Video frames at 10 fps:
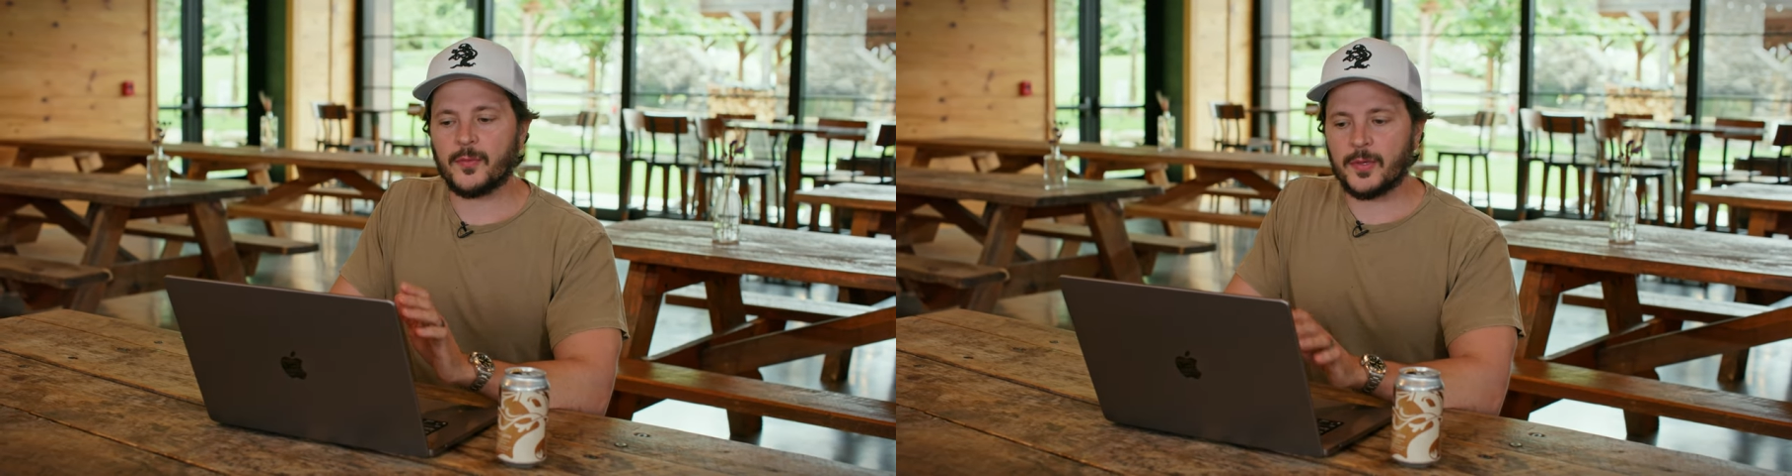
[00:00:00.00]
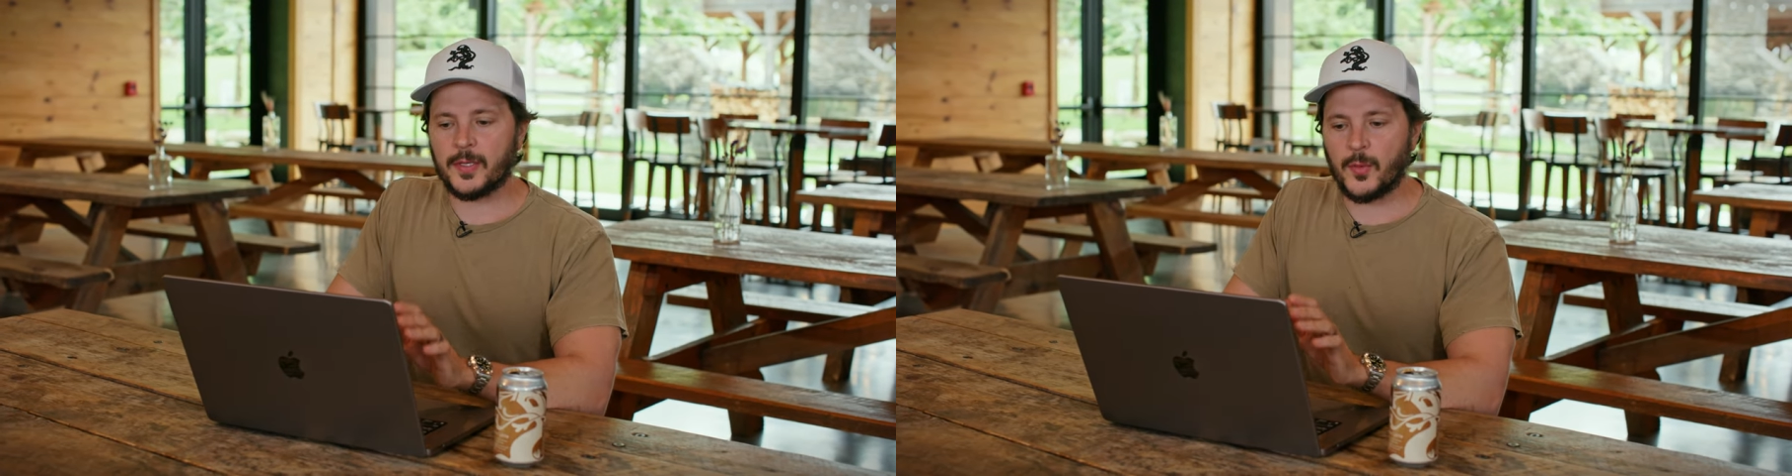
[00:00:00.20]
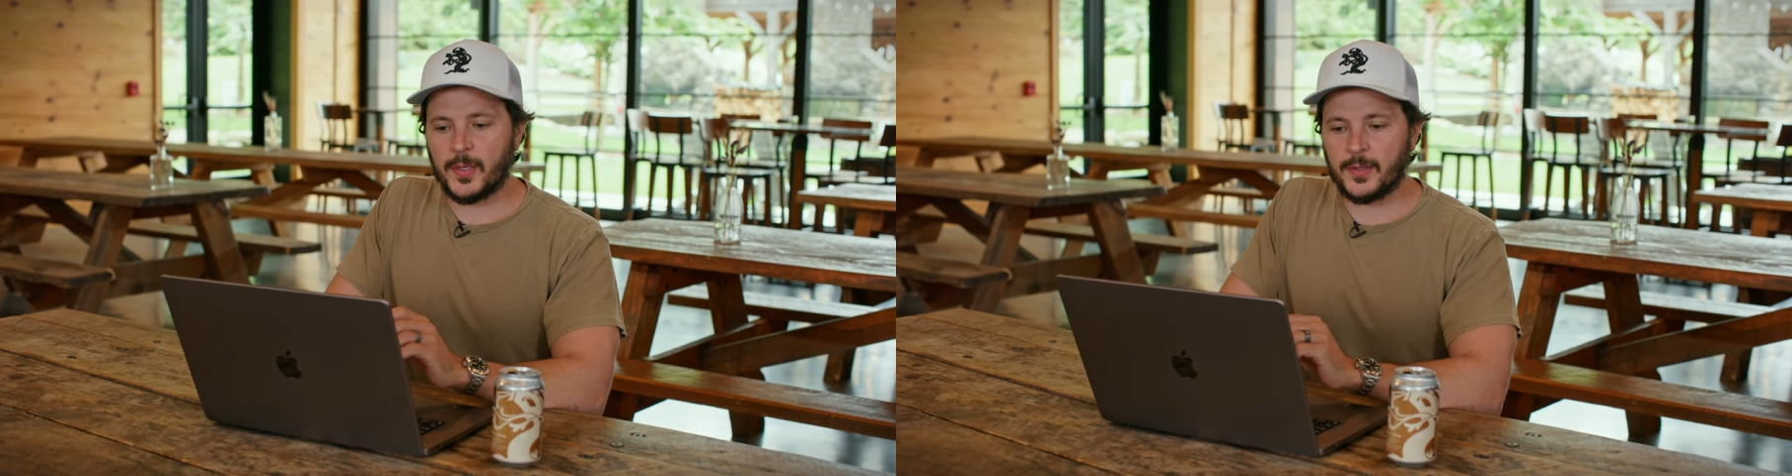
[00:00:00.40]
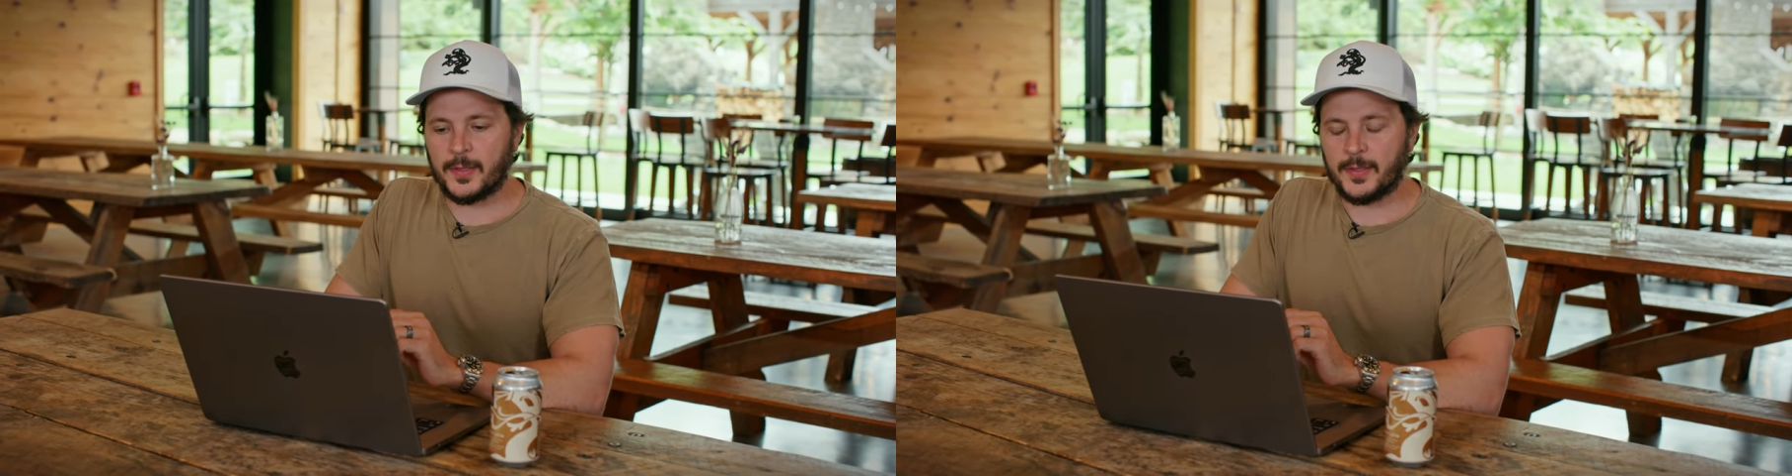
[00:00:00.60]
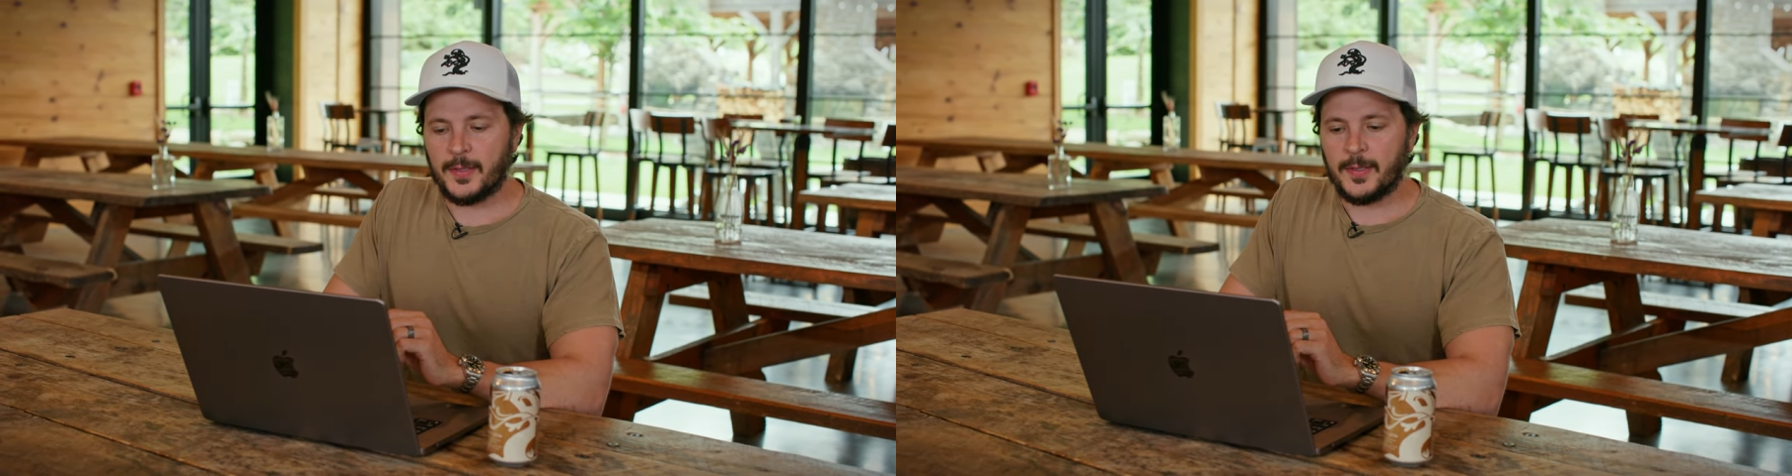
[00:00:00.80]
really
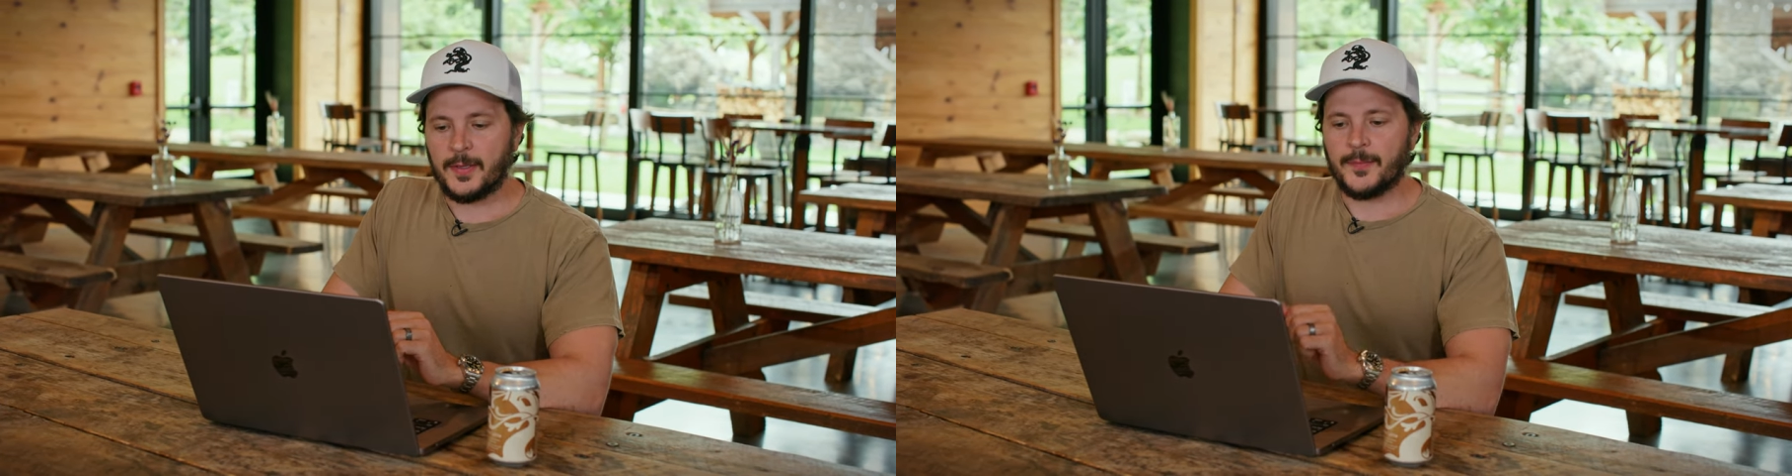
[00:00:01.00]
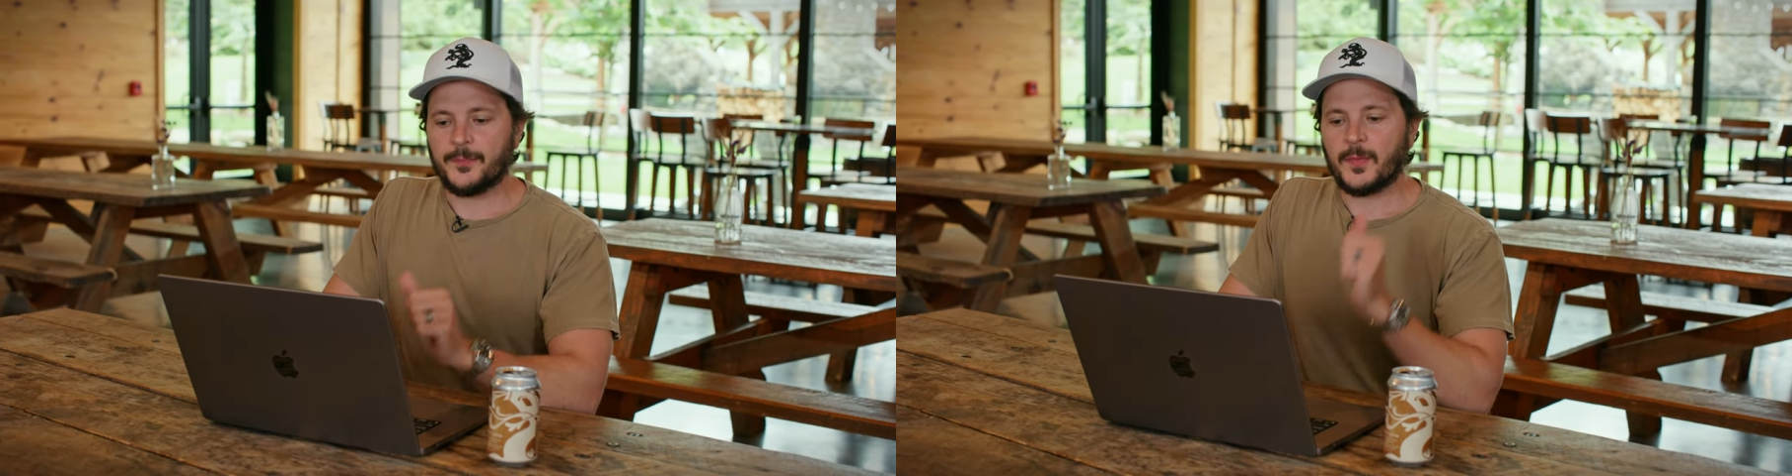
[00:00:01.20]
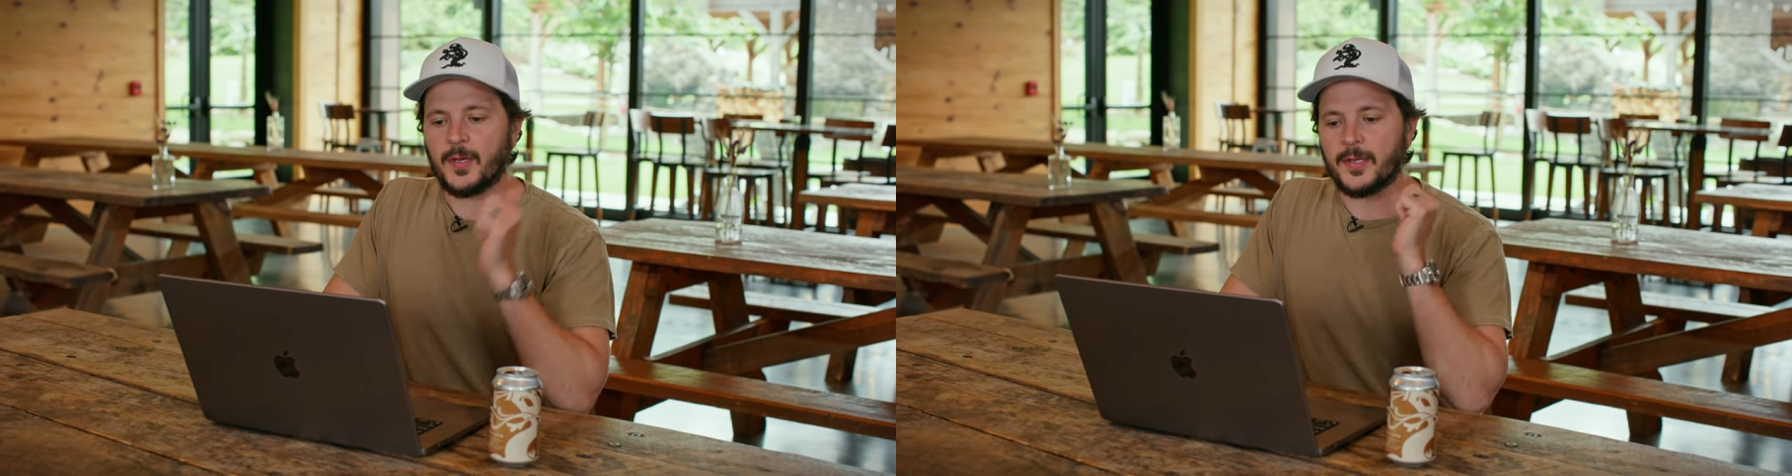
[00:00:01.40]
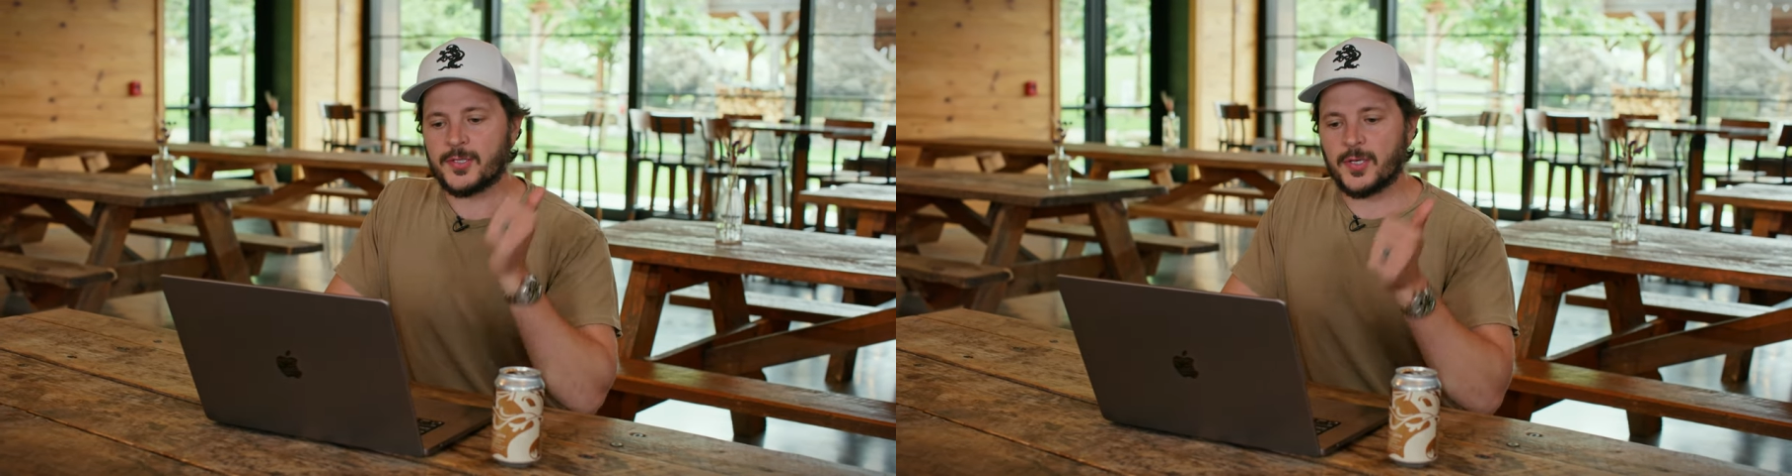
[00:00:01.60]
quickly. In